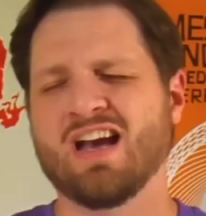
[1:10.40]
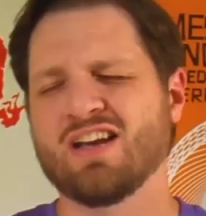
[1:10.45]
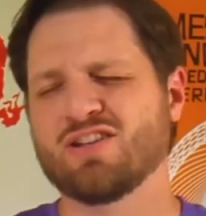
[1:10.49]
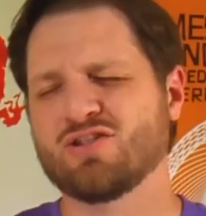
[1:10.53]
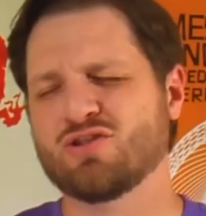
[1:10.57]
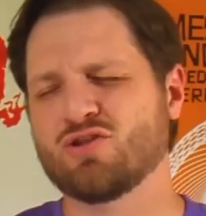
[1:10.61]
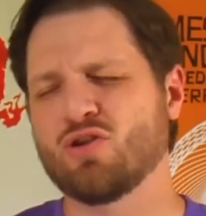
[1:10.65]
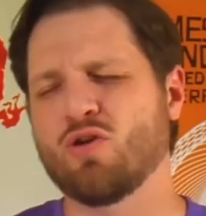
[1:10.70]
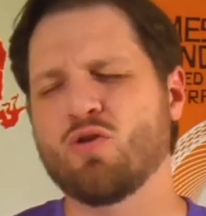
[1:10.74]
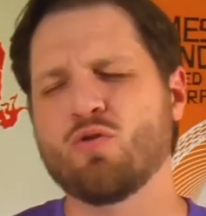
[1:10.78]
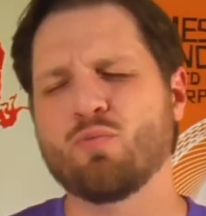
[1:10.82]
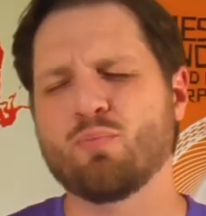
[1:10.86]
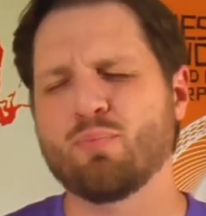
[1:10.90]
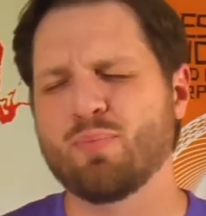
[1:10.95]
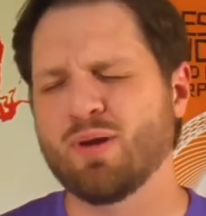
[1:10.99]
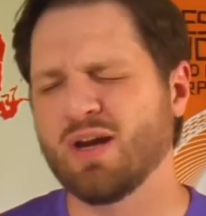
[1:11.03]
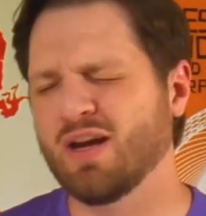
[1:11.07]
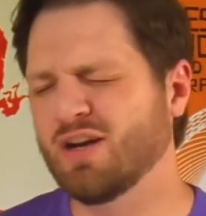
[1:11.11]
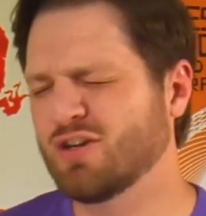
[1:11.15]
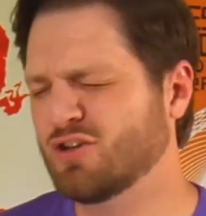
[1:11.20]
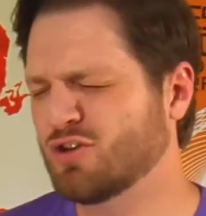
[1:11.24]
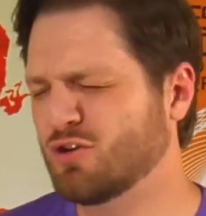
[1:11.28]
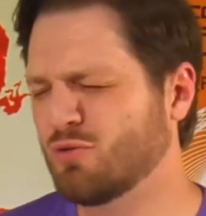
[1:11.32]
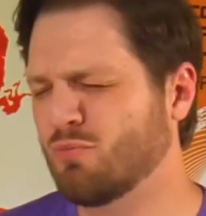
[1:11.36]
don't
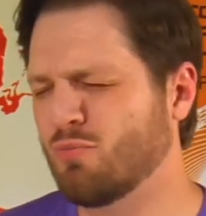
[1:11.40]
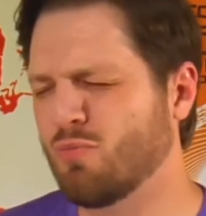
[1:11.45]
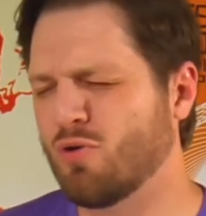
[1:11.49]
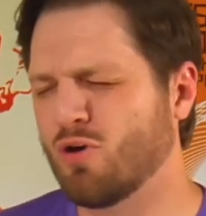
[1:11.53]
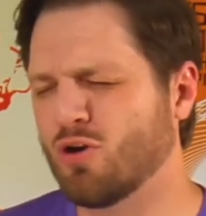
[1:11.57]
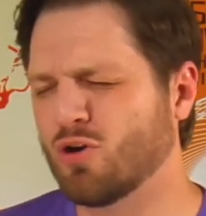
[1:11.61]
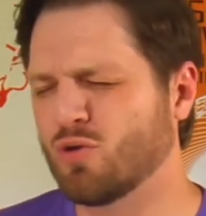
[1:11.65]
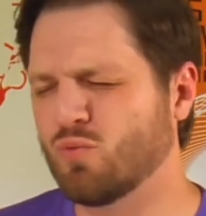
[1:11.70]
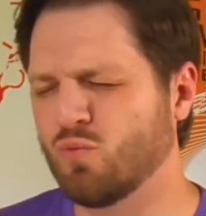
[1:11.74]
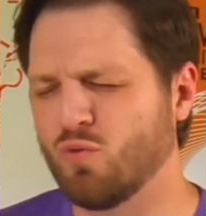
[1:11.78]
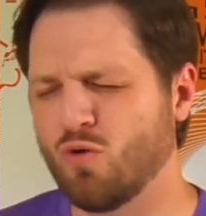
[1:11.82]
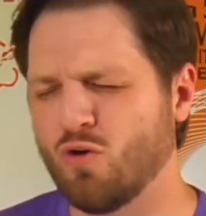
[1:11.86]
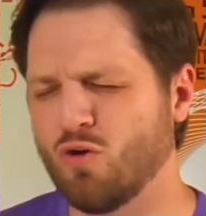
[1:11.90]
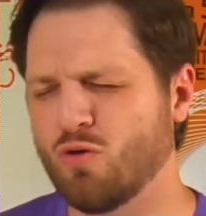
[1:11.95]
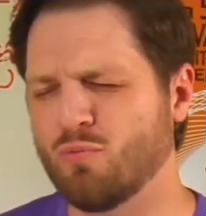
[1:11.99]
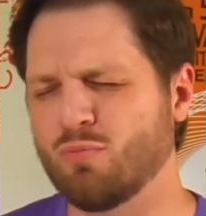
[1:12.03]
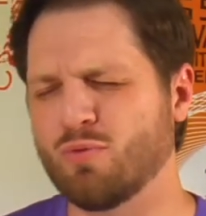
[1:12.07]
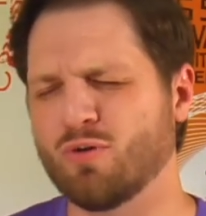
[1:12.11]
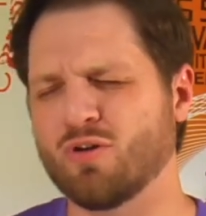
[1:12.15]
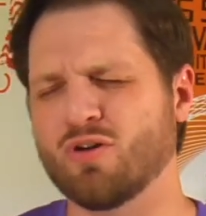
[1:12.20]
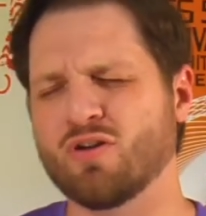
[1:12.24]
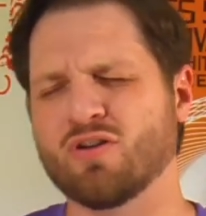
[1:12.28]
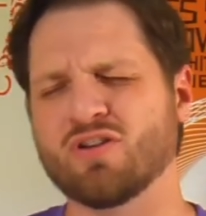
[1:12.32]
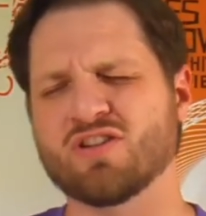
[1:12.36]
picture Mark
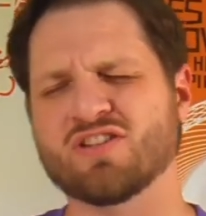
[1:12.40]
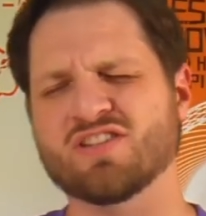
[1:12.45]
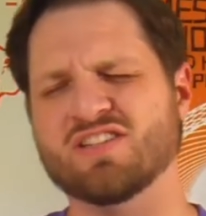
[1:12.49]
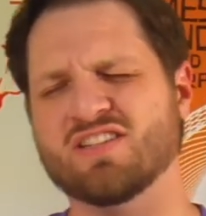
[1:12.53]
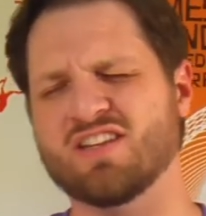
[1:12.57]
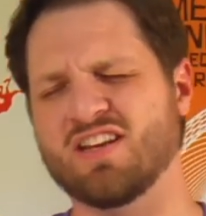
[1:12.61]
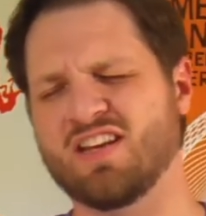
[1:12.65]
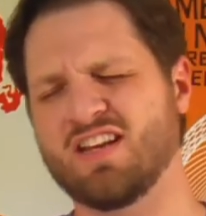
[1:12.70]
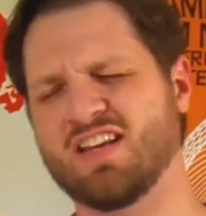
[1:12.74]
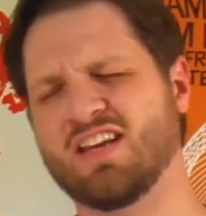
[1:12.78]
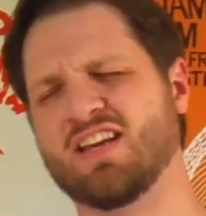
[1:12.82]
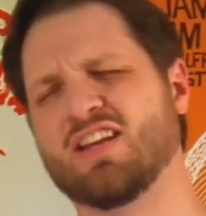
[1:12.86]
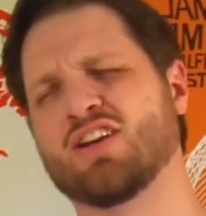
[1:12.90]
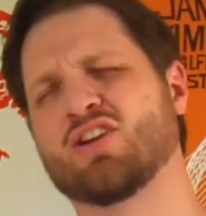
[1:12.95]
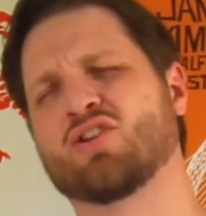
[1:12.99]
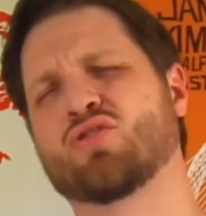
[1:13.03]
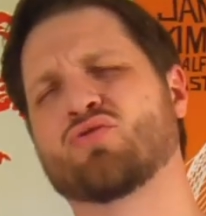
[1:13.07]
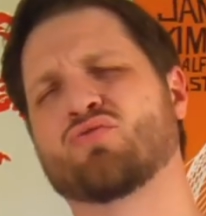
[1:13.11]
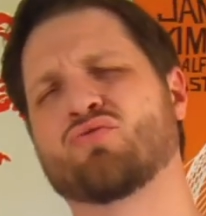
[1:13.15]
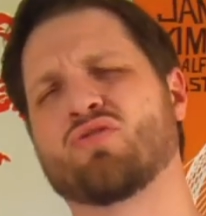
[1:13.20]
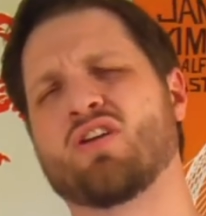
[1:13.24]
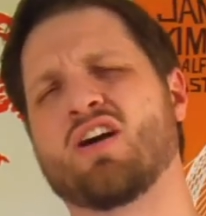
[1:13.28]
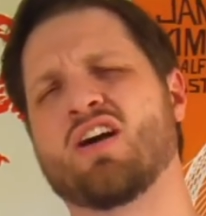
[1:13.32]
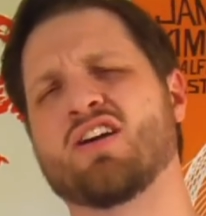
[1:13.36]
Wahlberg sitting in a
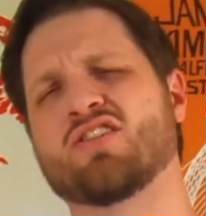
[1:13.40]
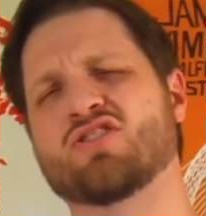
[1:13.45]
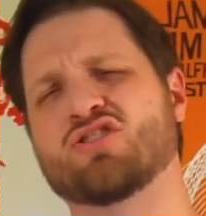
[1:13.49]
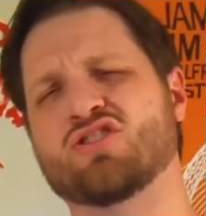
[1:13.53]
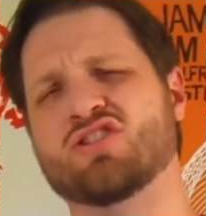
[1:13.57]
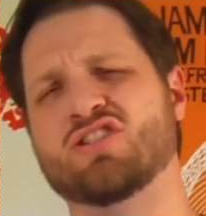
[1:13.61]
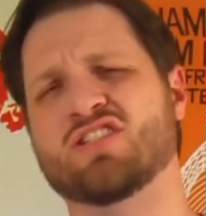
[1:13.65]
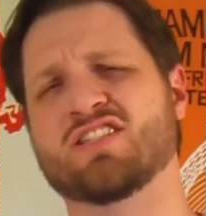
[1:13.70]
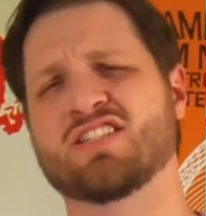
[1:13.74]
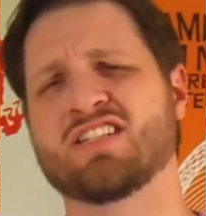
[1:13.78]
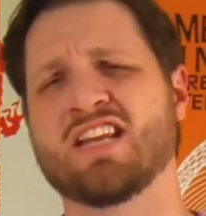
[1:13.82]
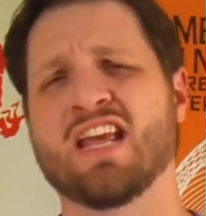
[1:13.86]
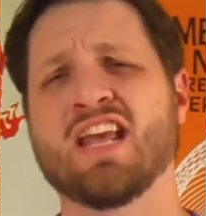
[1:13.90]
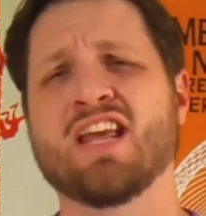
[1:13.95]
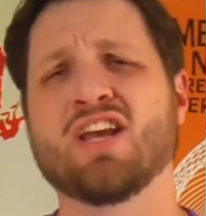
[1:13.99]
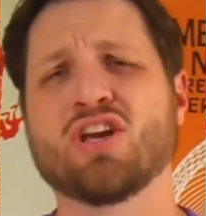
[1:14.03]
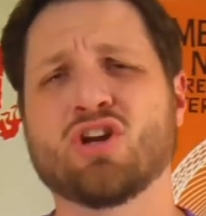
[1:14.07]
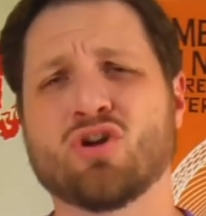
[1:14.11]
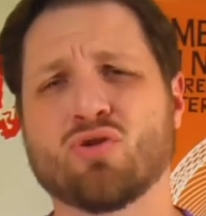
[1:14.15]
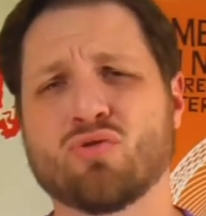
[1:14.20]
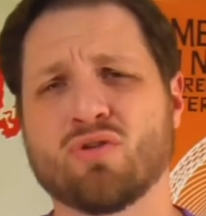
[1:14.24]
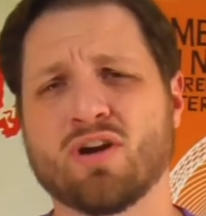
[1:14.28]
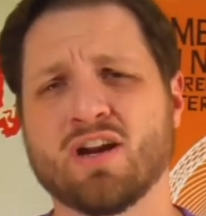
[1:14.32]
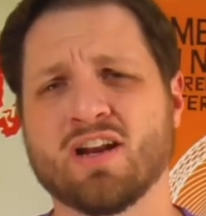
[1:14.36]
garage
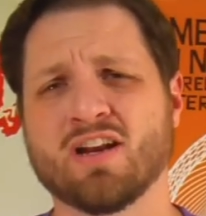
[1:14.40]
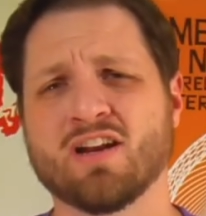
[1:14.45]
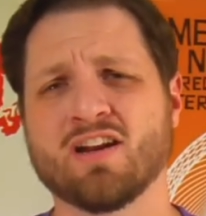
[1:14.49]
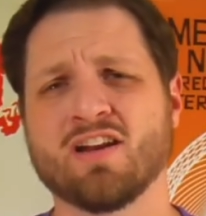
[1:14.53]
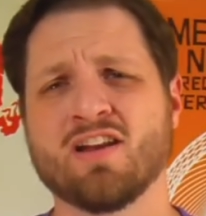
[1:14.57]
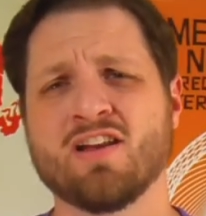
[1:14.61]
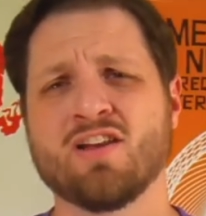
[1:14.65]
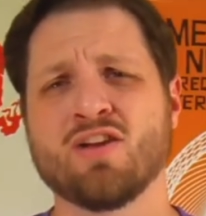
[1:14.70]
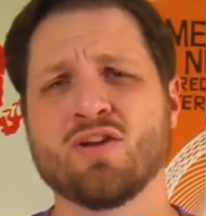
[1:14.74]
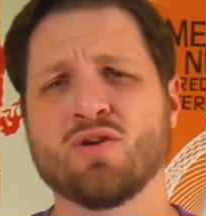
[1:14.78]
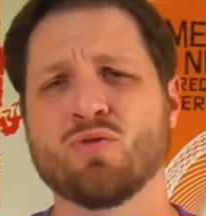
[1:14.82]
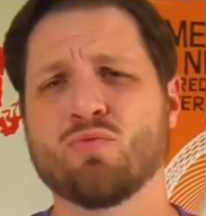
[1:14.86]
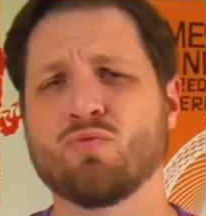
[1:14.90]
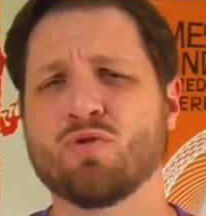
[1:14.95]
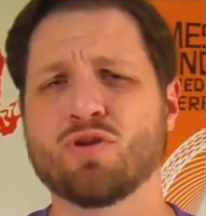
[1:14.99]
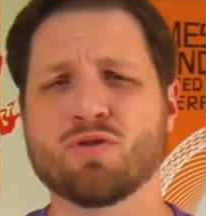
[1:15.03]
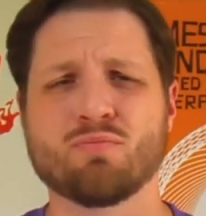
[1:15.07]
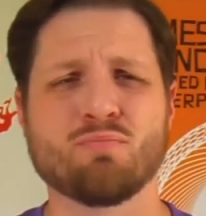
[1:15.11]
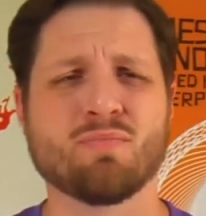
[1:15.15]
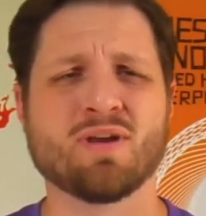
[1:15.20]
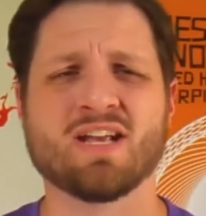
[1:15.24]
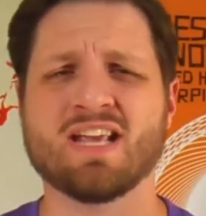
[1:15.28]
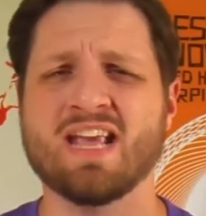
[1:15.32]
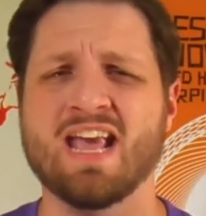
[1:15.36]
tinkering
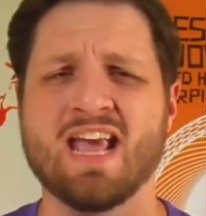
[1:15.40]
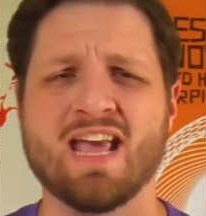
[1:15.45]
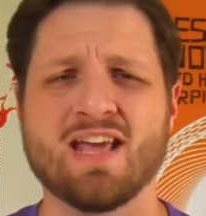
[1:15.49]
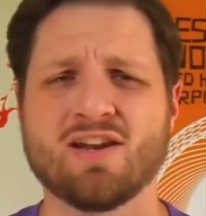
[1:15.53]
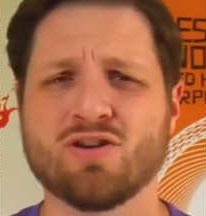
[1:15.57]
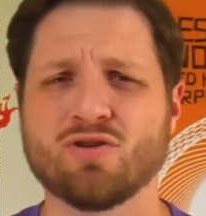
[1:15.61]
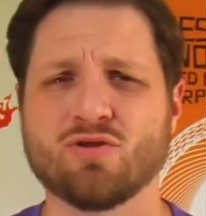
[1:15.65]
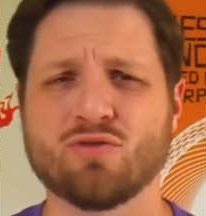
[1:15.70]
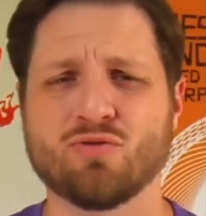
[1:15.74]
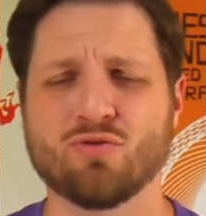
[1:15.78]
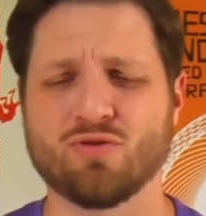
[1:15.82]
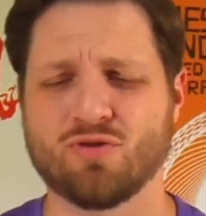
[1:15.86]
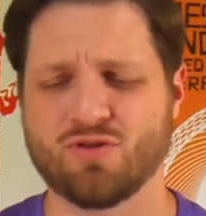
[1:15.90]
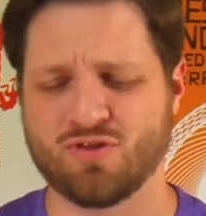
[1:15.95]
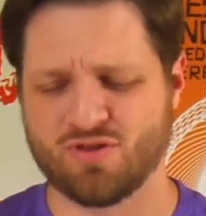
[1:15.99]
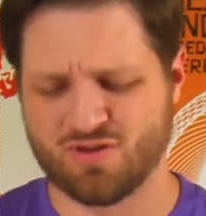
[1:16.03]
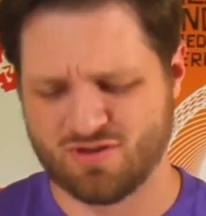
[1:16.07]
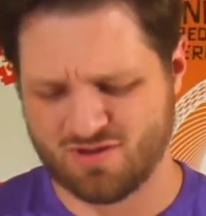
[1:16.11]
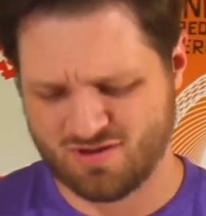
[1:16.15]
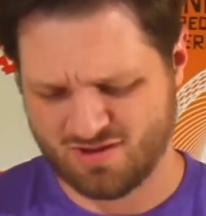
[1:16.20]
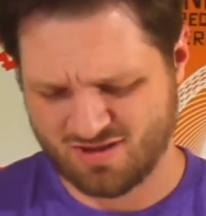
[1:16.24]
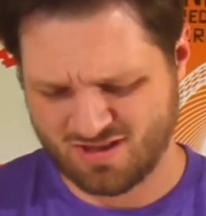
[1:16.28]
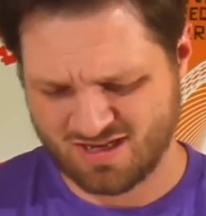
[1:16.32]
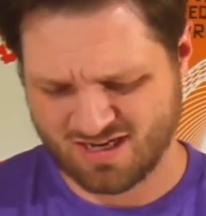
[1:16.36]
with mechanical,
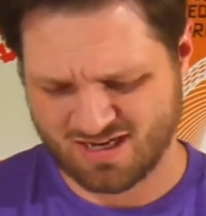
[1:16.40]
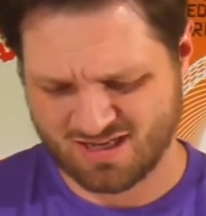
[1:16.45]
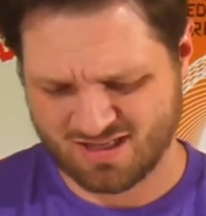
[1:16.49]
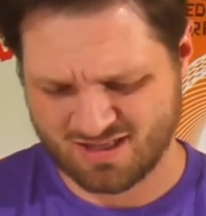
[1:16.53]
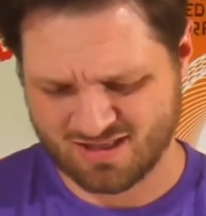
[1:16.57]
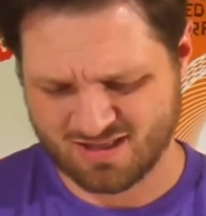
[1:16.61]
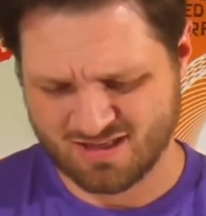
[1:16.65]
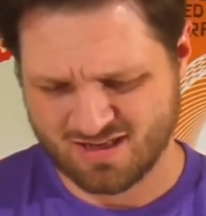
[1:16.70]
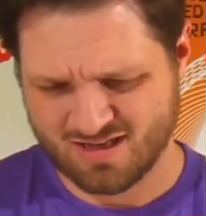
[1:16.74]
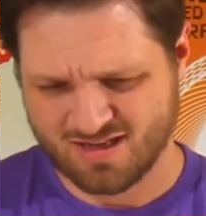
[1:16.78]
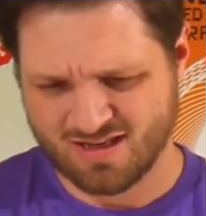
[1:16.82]
like,